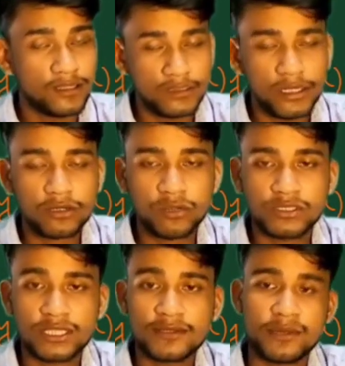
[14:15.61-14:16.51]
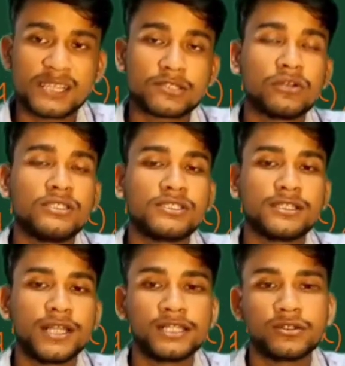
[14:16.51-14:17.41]
the questions based on this
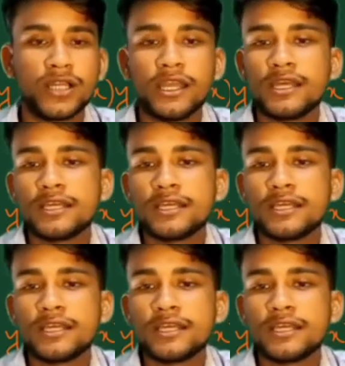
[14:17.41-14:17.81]
result. Okay.